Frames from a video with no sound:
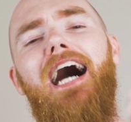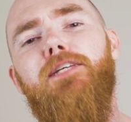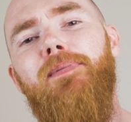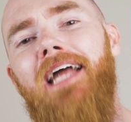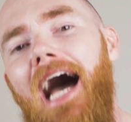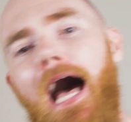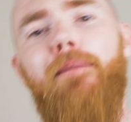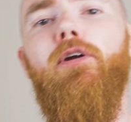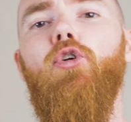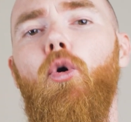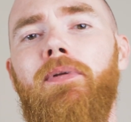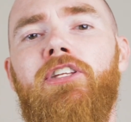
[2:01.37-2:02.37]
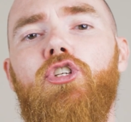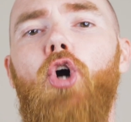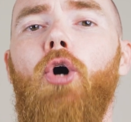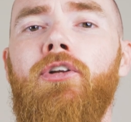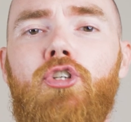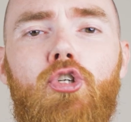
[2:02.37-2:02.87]
has been hammered home in
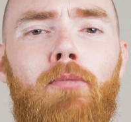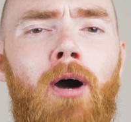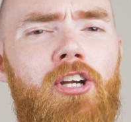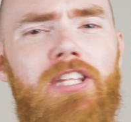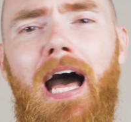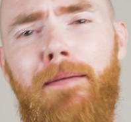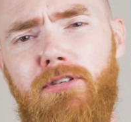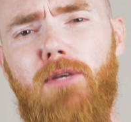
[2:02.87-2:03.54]
Scotland so much that I'm